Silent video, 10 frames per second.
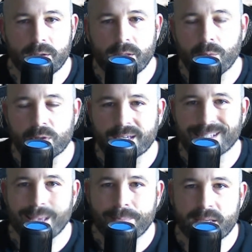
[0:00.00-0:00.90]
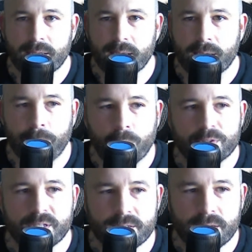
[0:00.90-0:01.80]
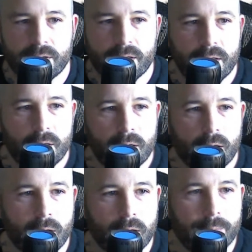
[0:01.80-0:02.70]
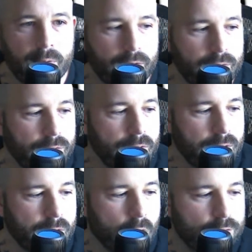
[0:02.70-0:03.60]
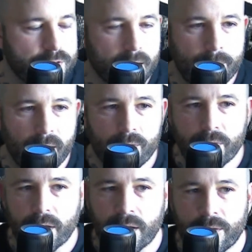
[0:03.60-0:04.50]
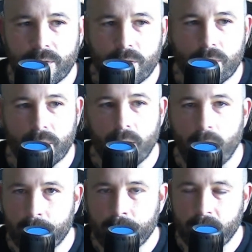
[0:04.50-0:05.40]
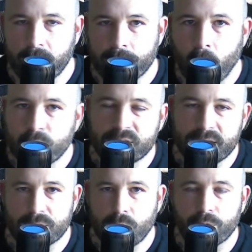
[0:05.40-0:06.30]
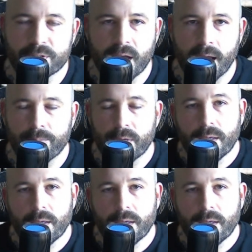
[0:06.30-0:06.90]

was accepted in postseason. In overtime now, in postseason overtime,